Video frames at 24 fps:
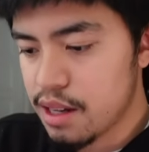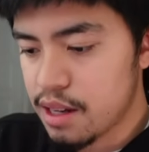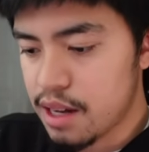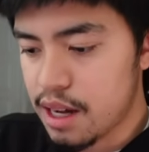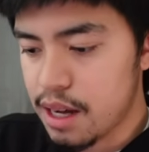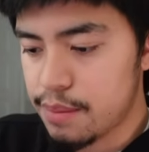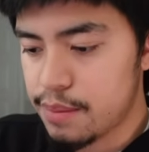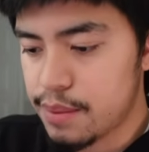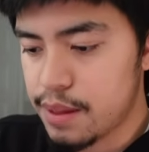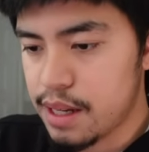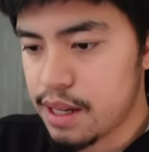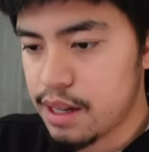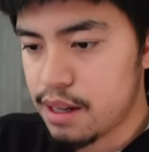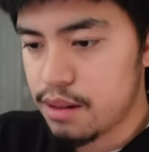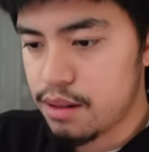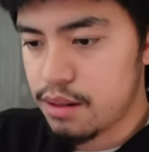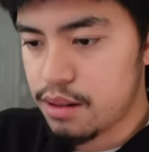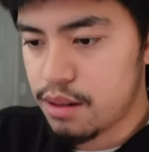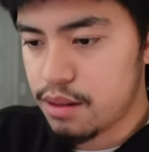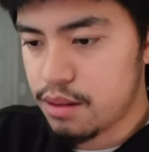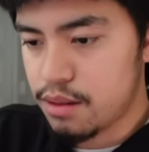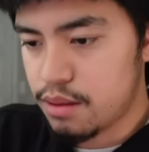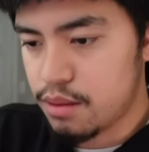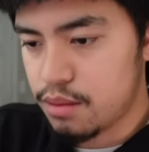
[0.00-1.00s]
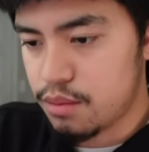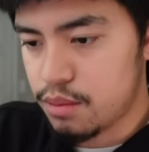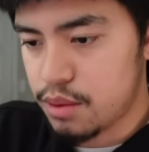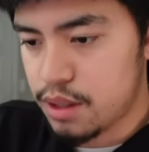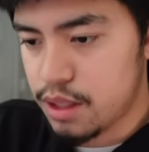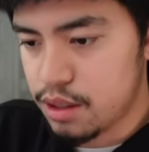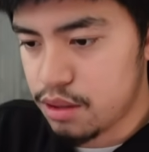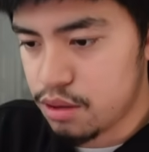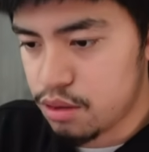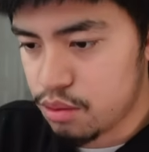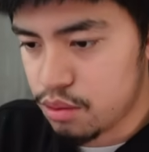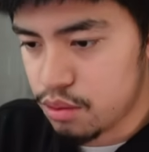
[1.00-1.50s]
I P add
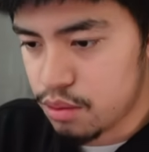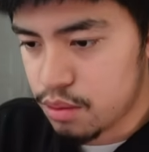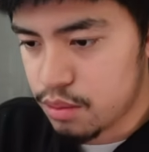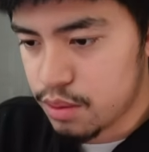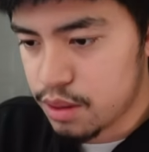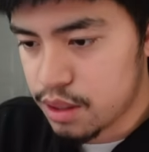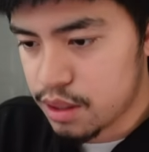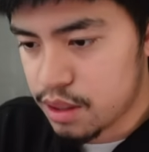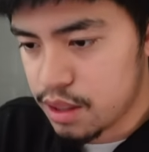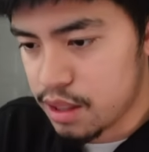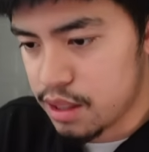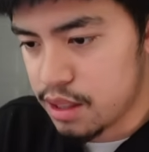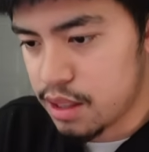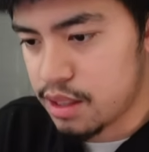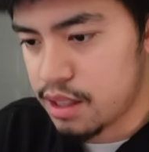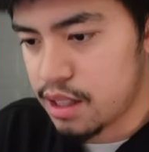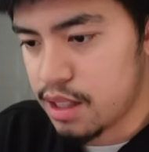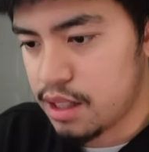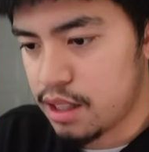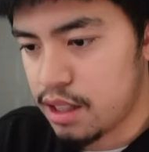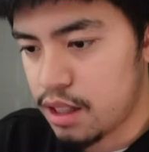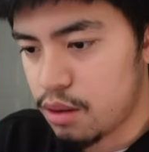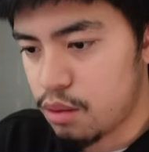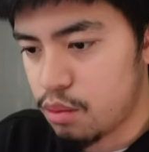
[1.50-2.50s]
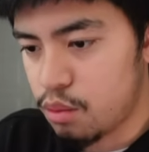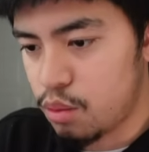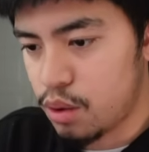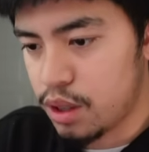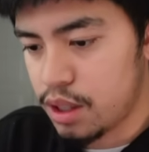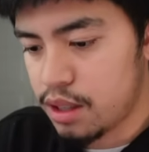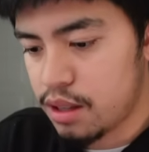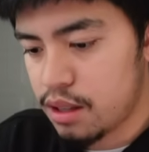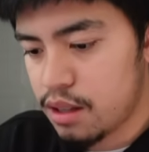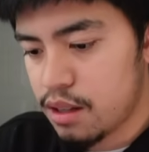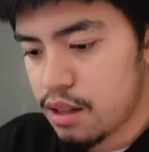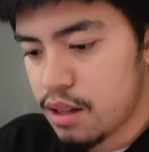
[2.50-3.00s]
one ninety-two dot one sixty-eight dot ten dot
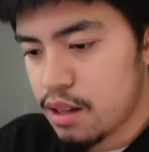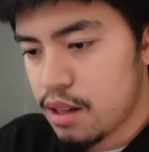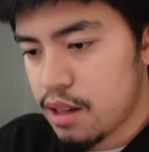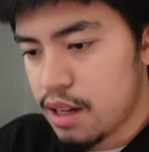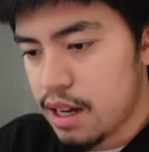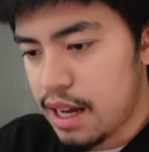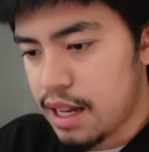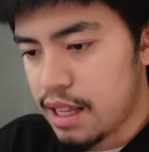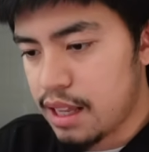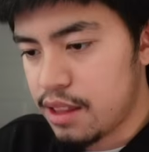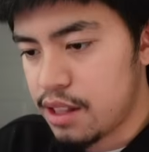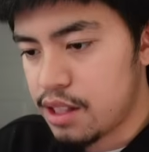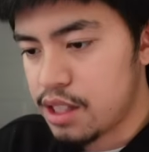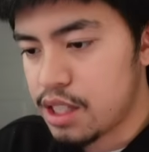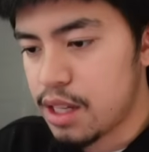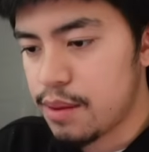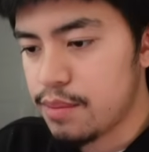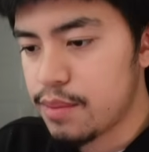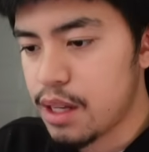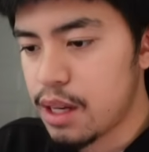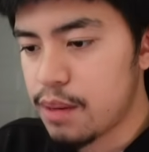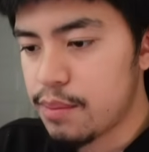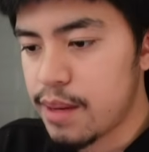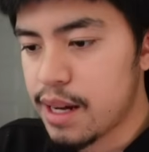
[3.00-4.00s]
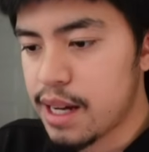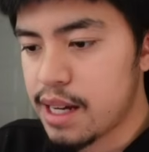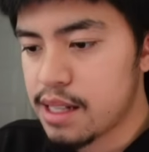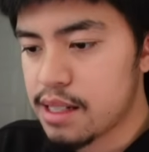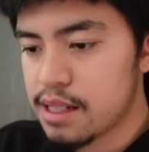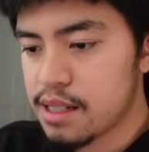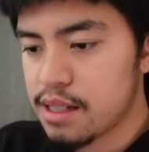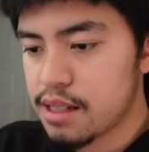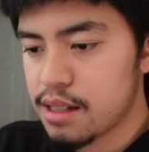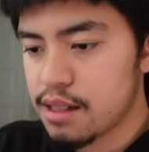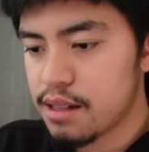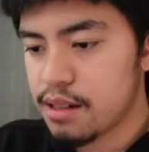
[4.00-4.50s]
one and then the subnet
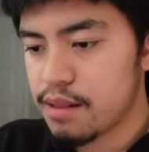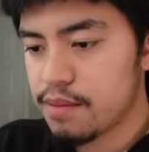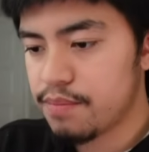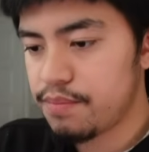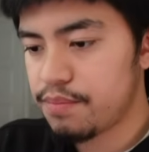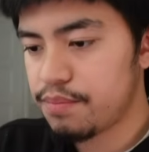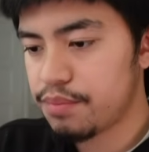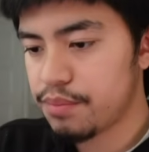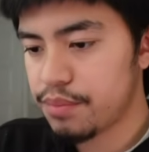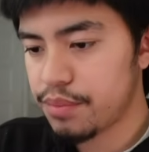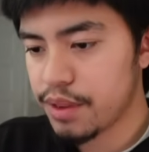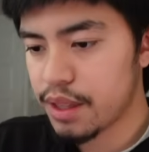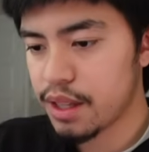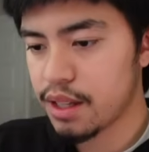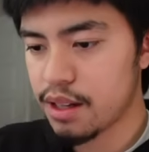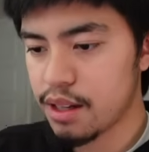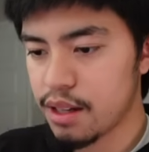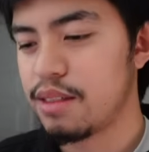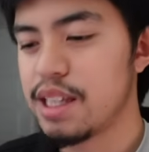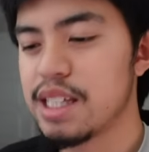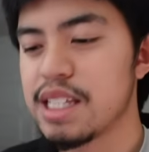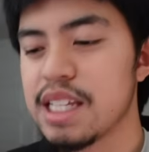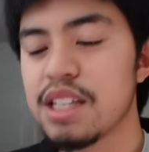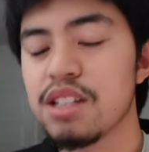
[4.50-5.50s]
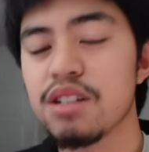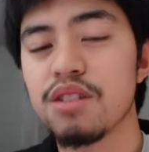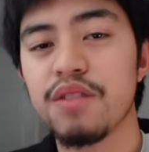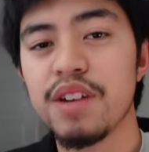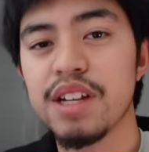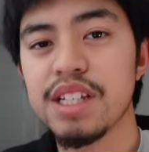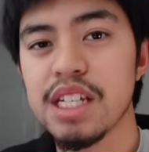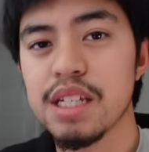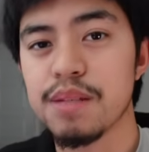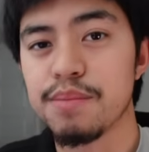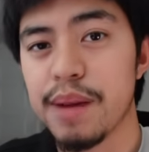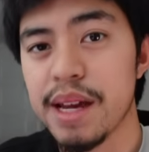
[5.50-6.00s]
mask. This
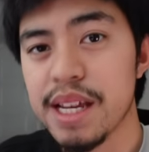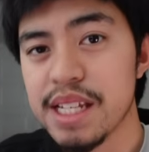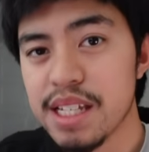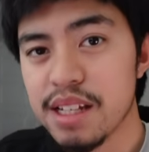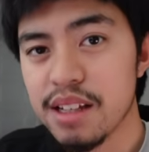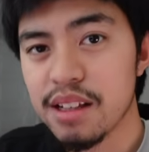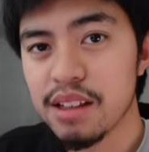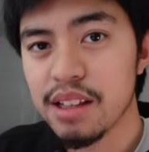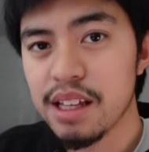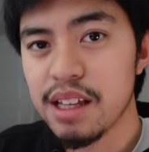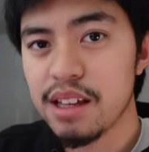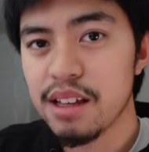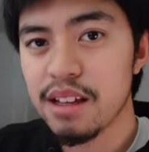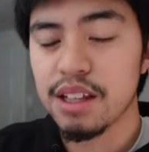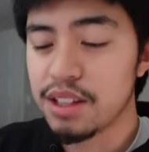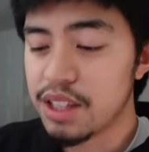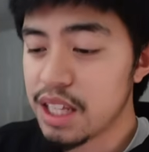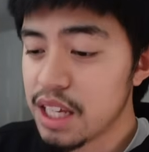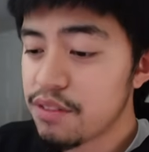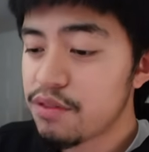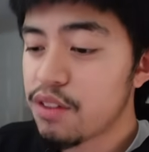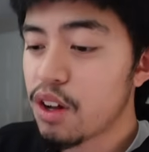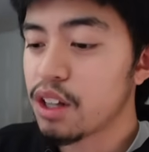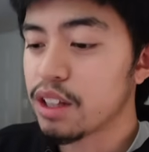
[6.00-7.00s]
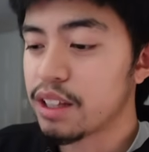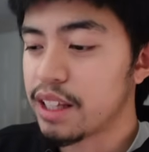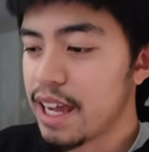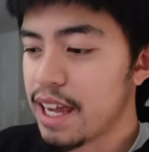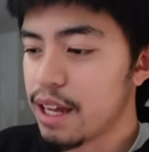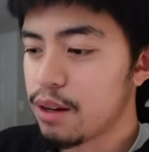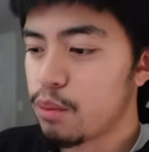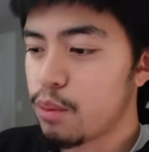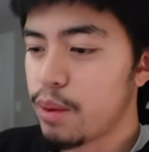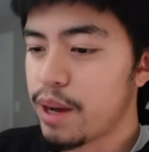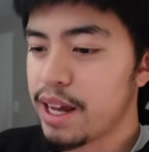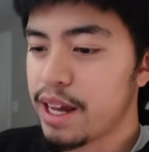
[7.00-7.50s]
interface is basically the default
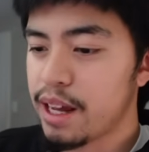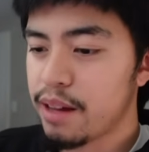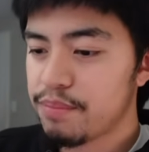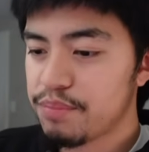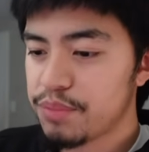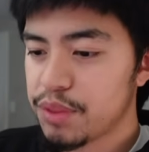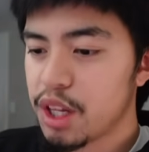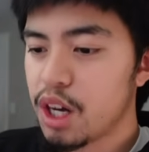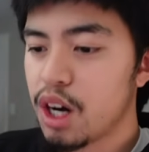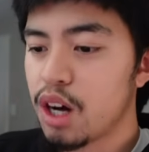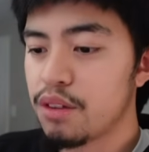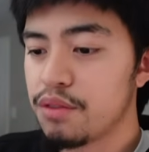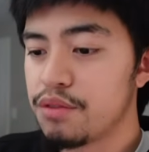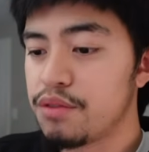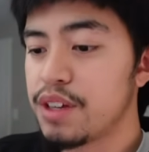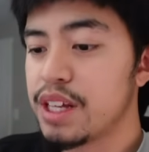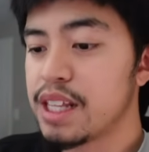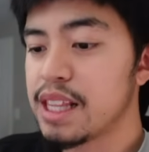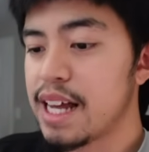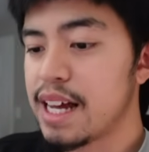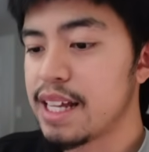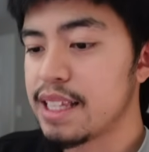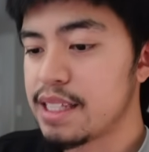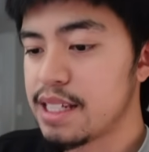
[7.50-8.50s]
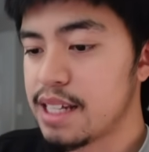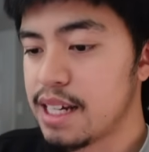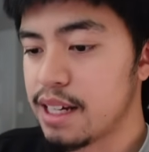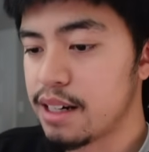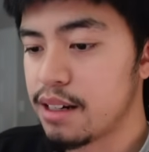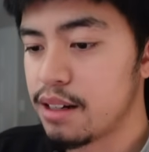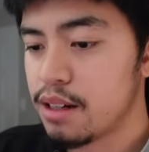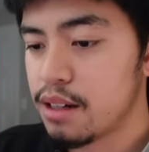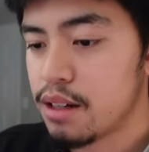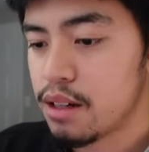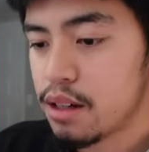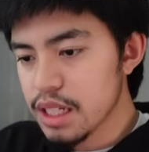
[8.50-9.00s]
gateway of V LAN
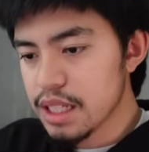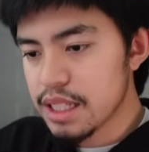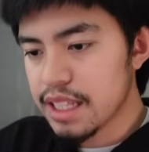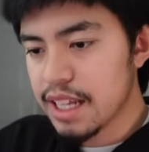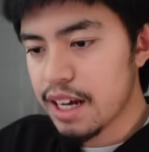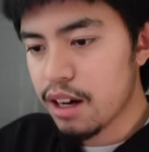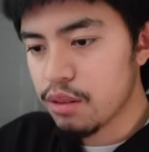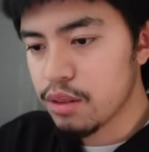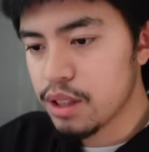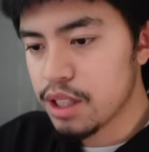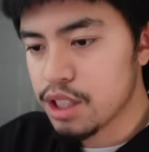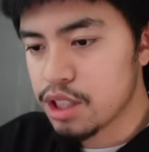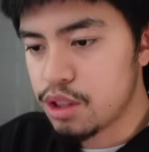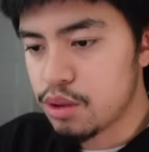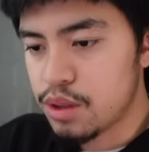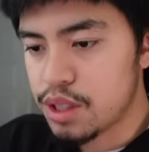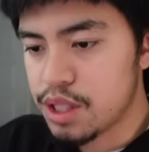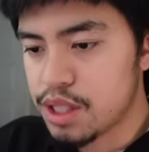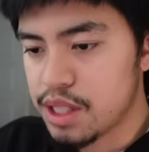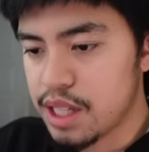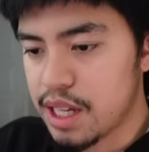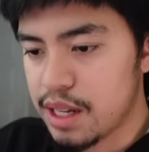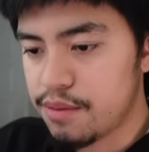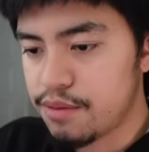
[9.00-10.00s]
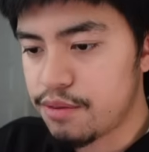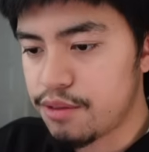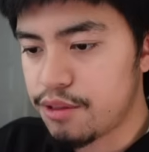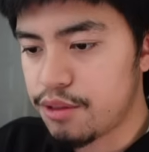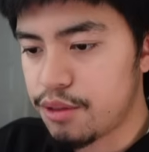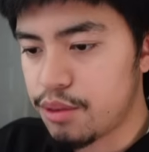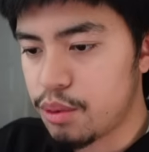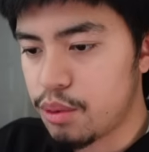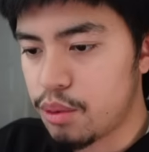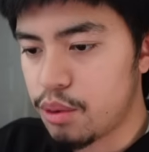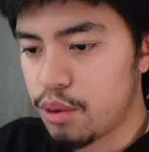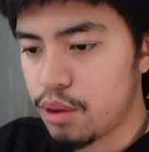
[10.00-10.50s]
ten. Now let's do the same
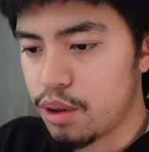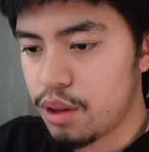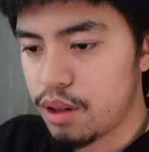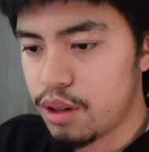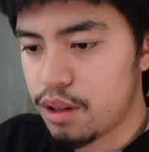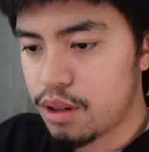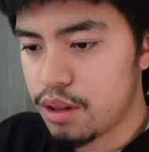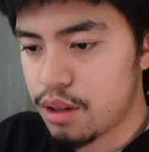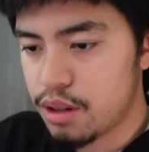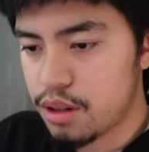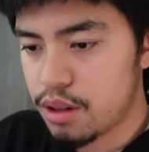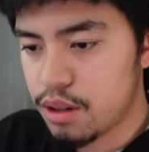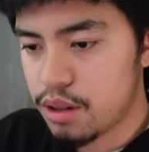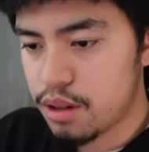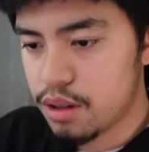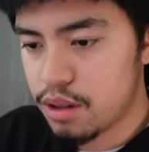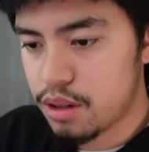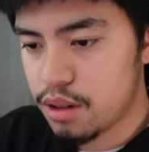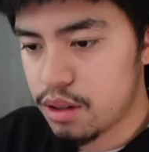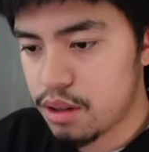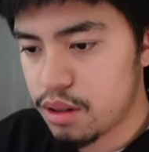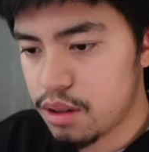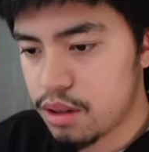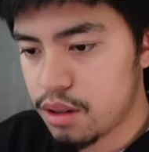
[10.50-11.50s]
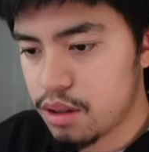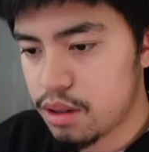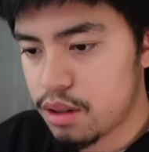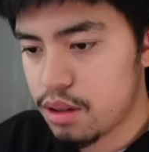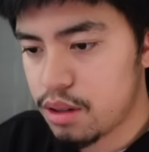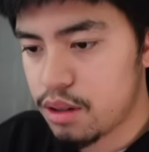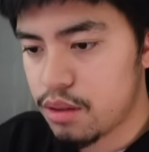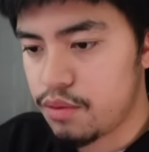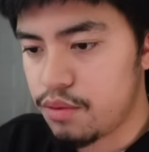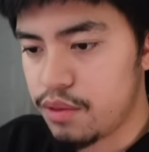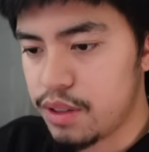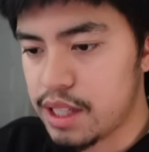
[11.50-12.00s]
for
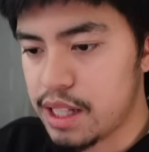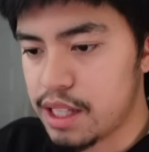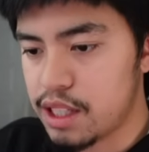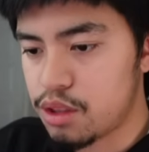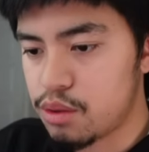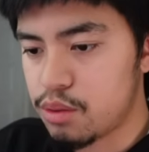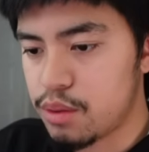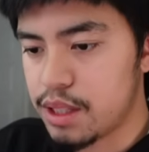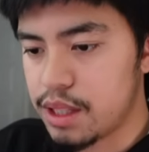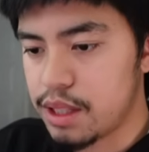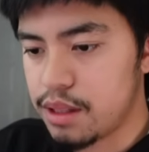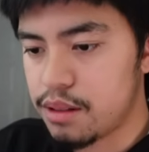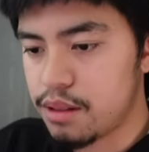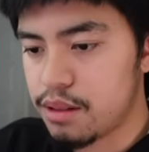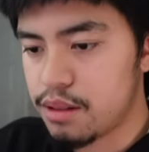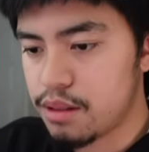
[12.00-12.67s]
V LAN twenty.